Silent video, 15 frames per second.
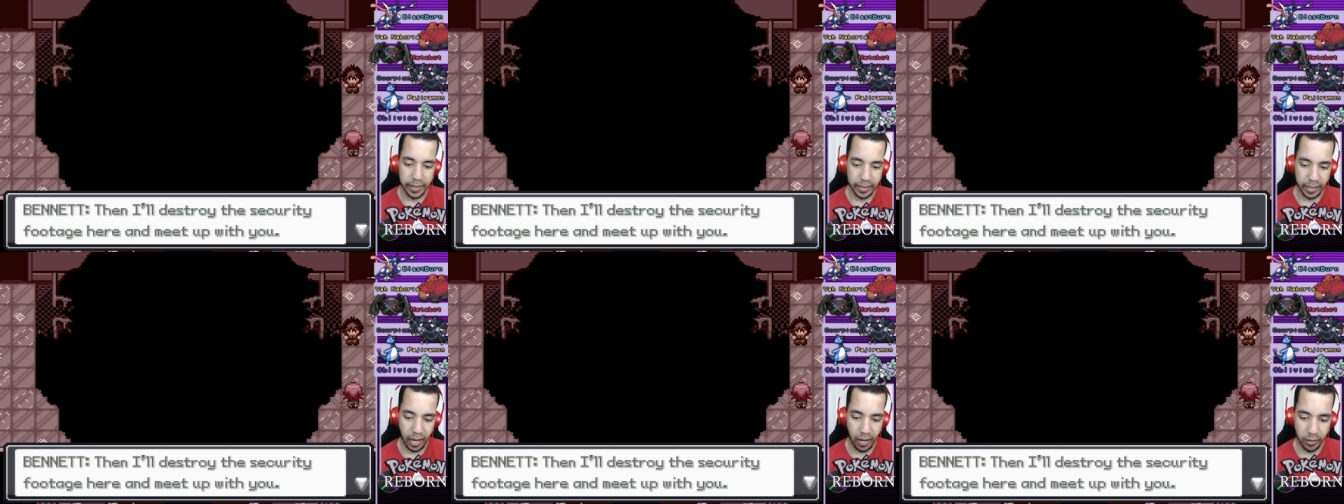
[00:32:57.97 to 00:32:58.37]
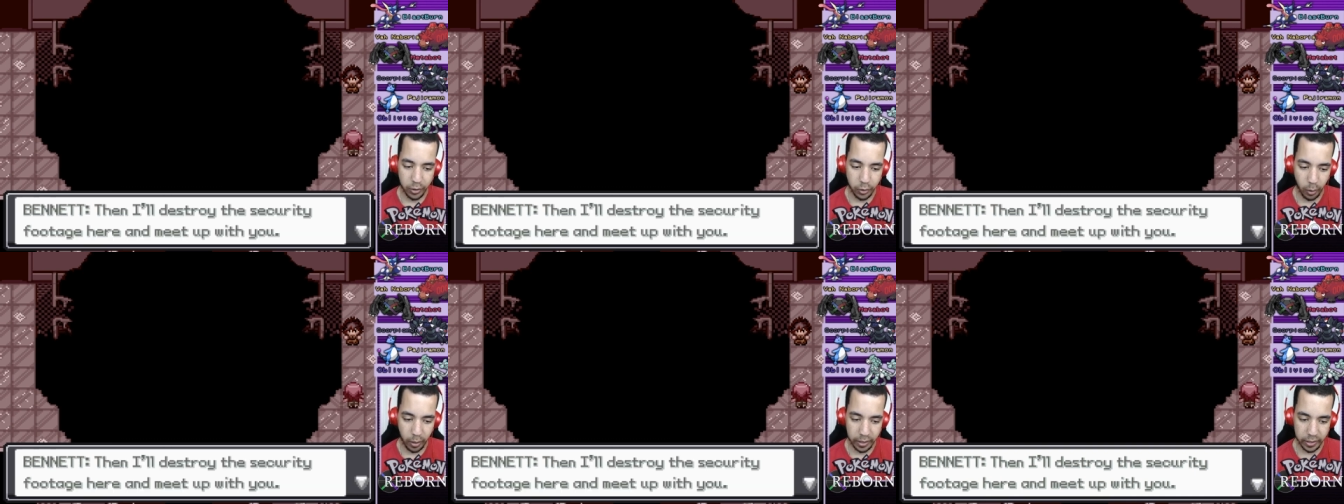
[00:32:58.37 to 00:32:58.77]
Then I'll
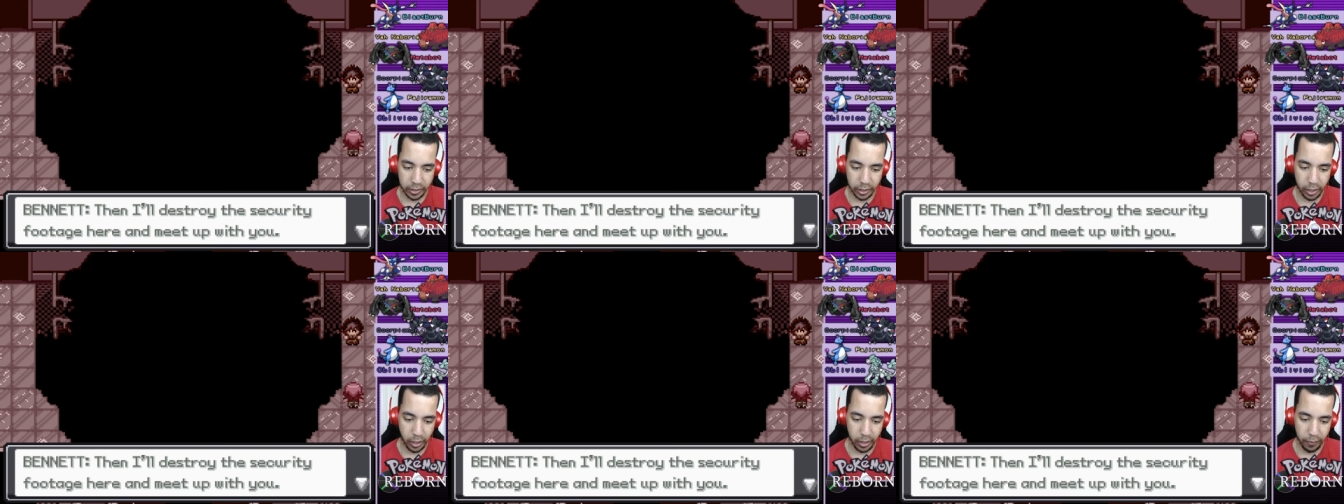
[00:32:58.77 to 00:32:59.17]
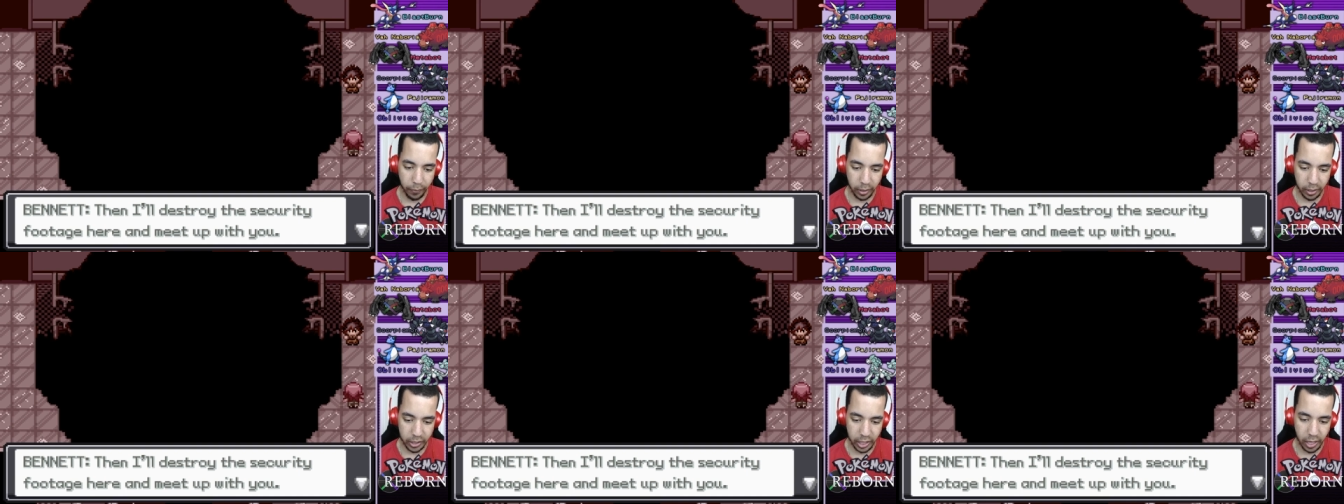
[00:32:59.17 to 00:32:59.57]
destroy the security
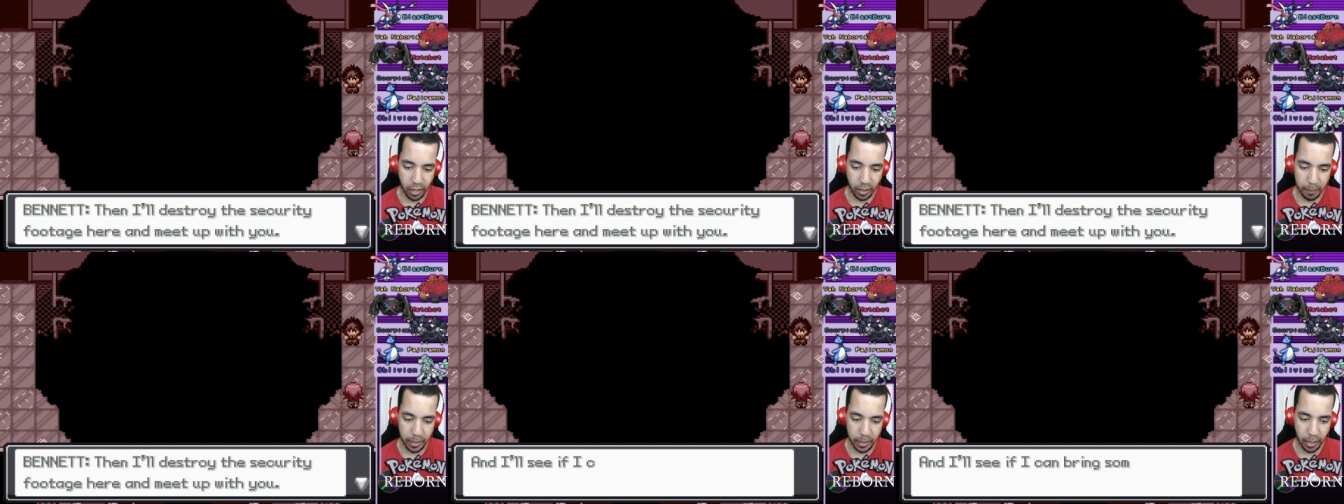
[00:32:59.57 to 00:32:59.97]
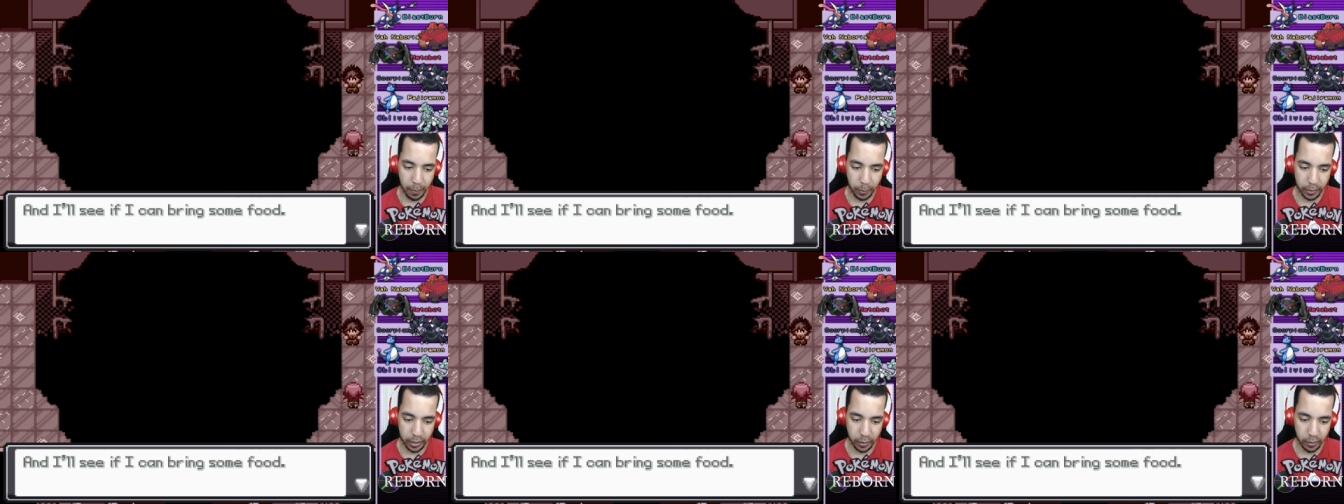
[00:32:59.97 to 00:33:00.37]
footage here and meet
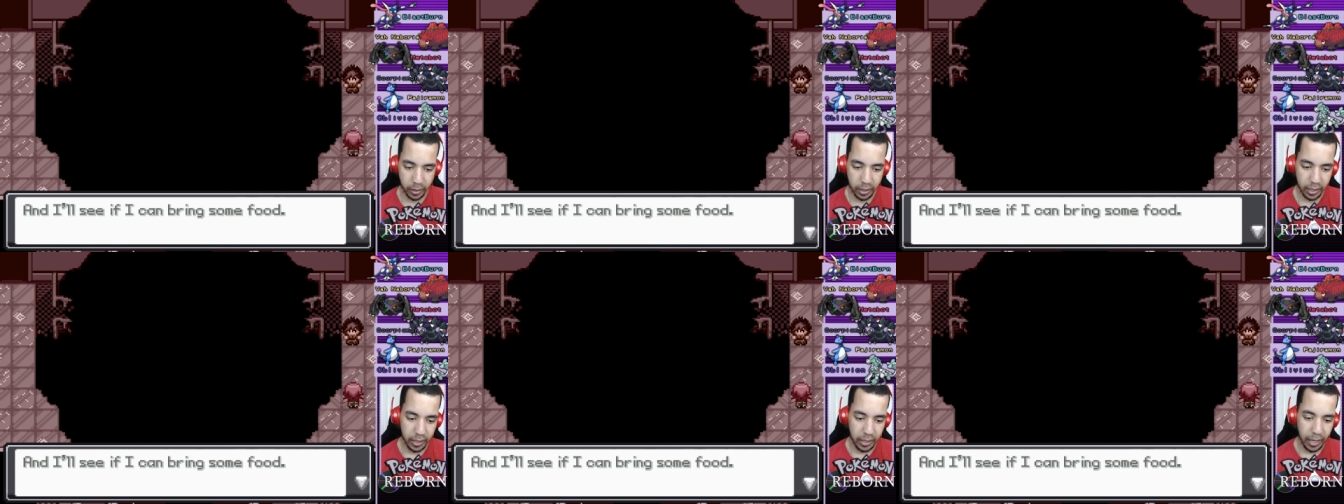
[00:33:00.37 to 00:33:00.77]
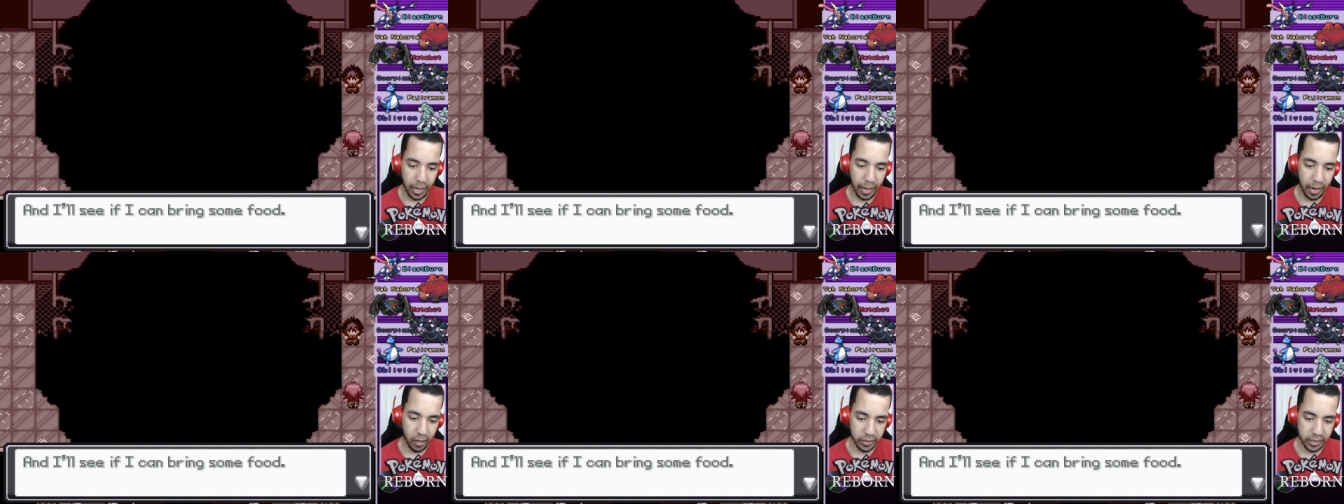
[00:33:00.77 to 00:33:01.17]
up with you.
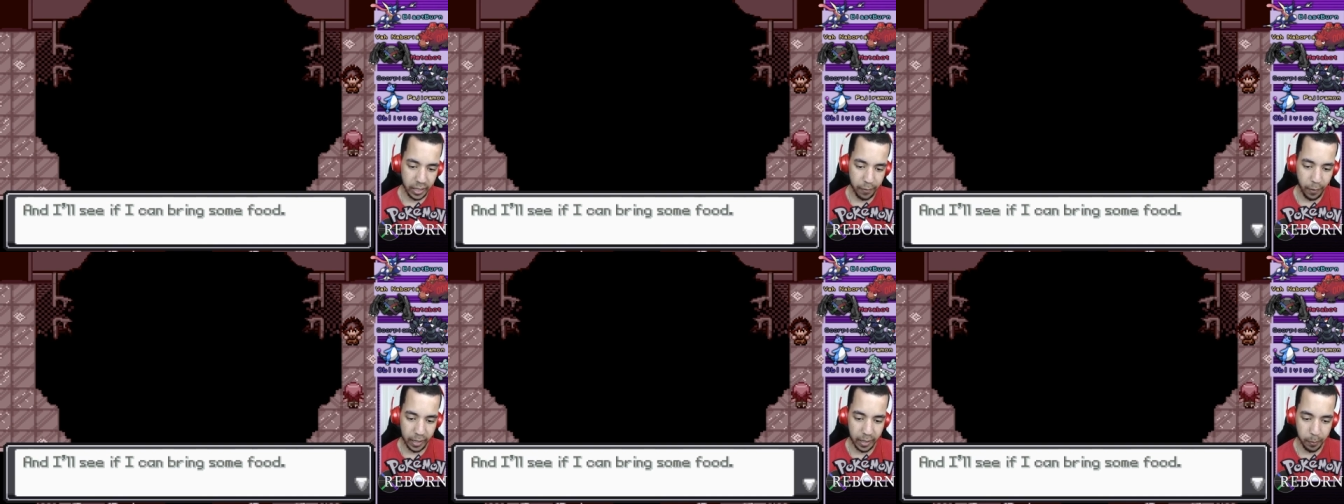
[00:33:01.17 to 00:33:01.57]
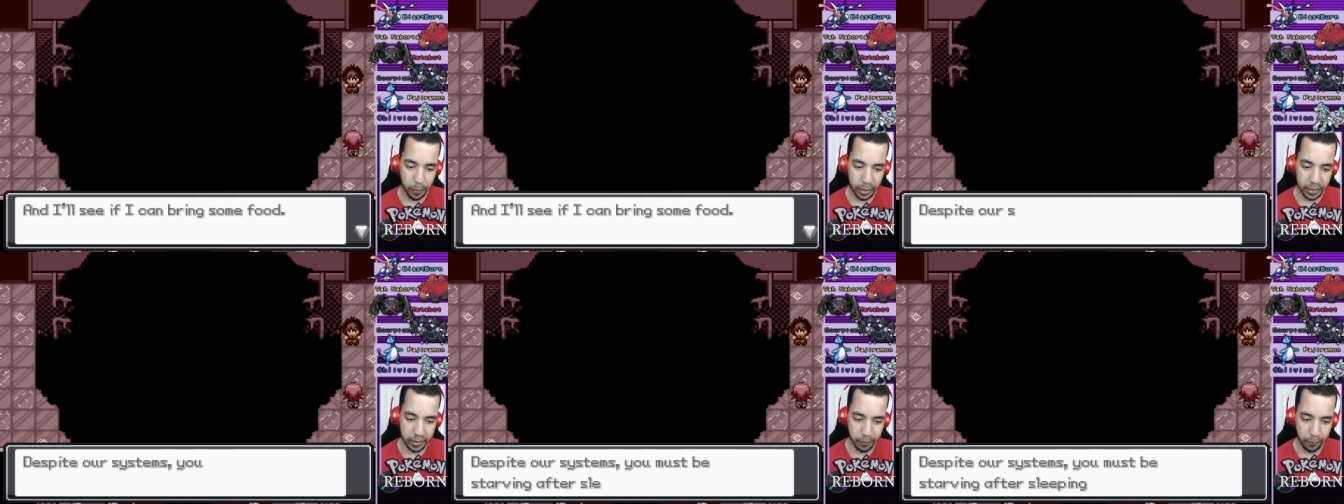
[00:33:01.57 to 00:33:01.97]
And I'll see if I can
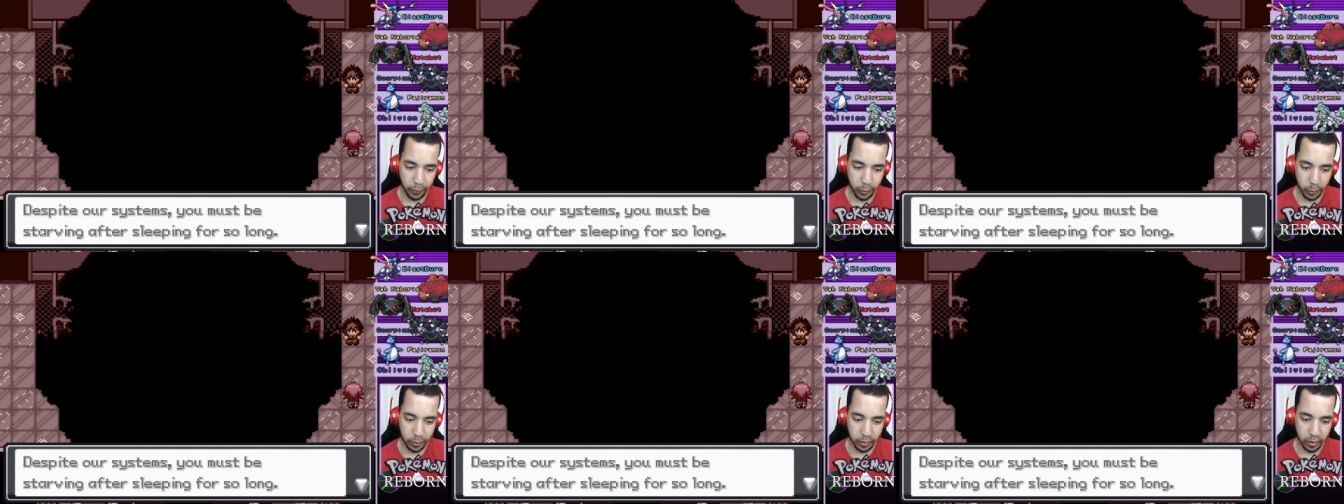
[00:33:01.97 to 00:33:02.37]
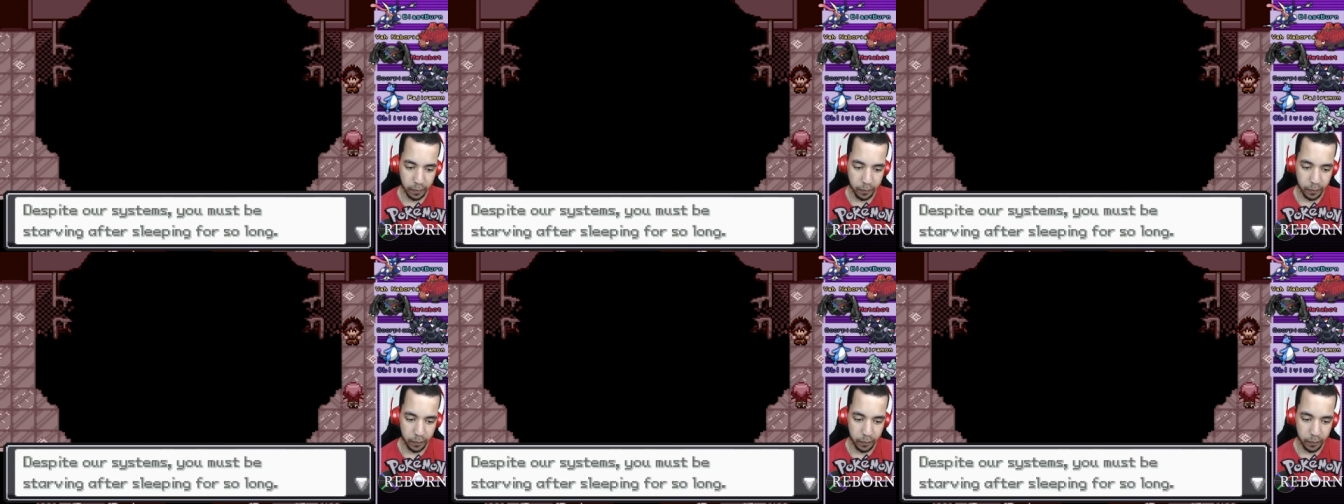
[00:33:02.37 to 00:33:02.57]
bring some food.